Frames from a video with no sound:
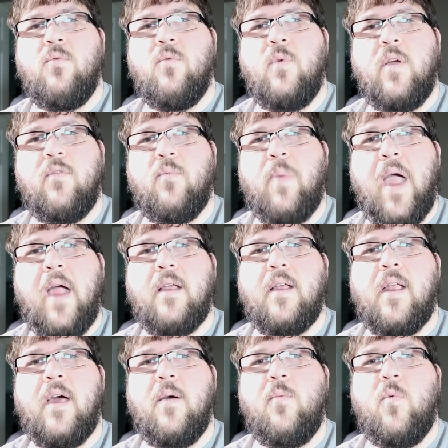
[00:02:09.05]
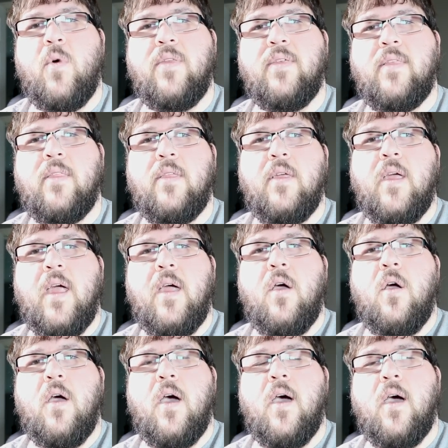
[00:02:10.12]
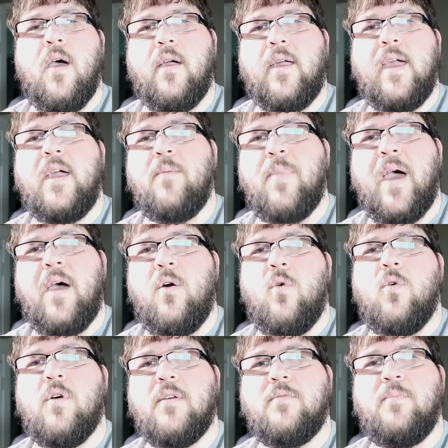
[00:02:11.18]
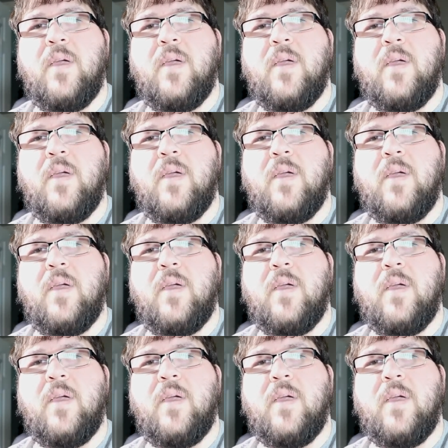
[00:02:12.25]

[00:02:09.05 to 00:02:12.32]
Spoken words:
We've paired it up with an Gigabyte Aorus